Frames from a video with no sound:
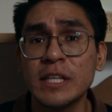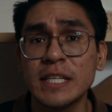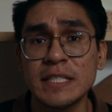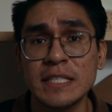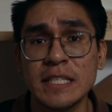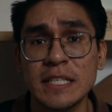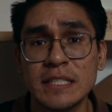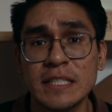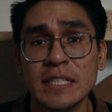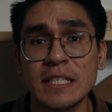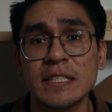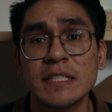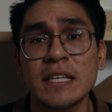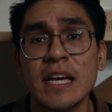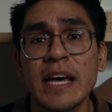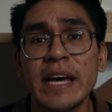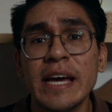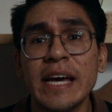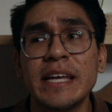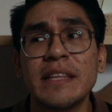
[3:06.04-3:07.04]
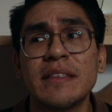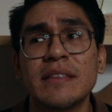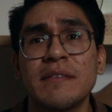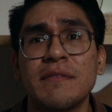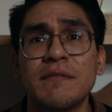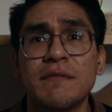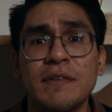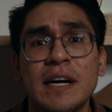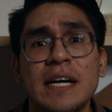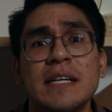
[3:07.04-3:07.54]
the cities, and the
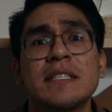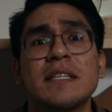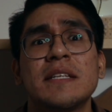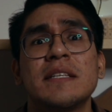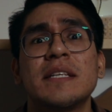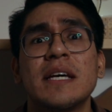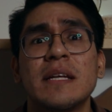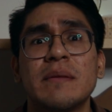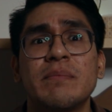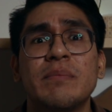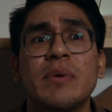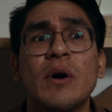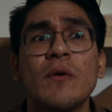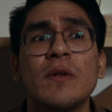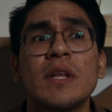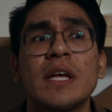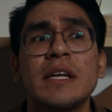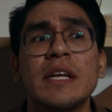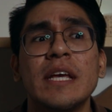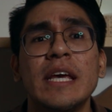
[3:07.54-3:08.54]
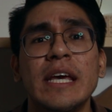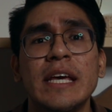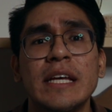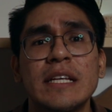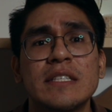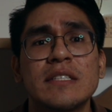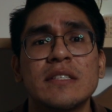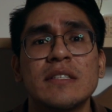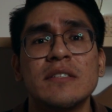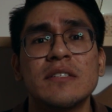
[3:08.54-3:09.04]
fact that Poland
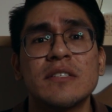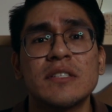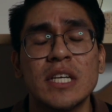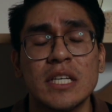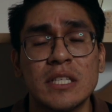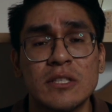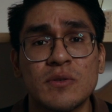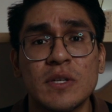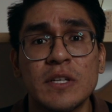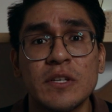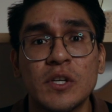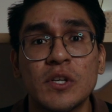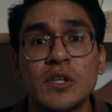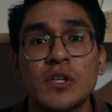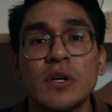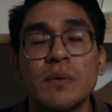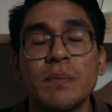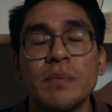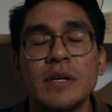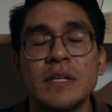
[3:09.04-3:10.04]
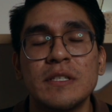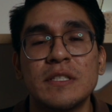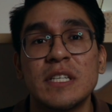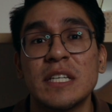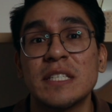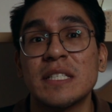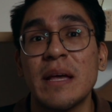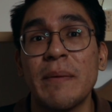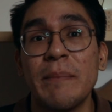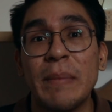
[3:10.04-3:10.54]
is in Central Europe is
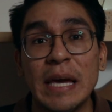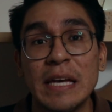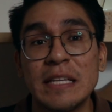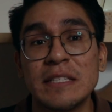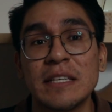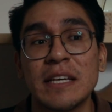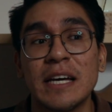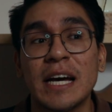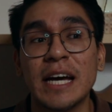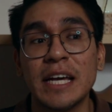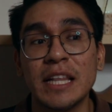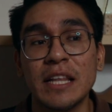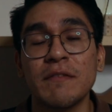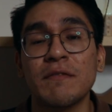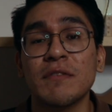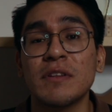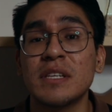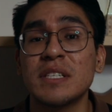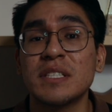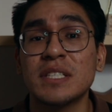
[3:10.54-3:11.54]
just amazing. I live in the